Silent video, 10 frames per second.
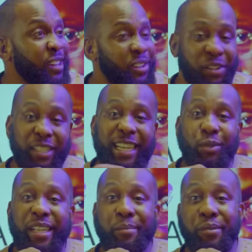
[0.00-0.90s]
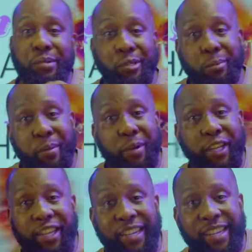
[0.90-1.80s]
because that's what I bought from the
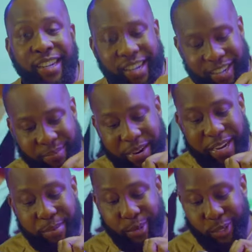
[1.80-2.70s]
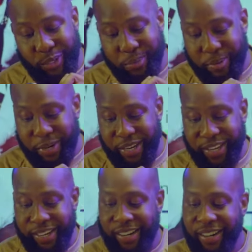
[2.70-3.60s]
supermarket, my neighborhood supermarket.
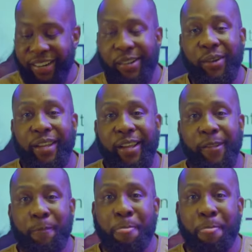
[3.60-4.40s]
Okay?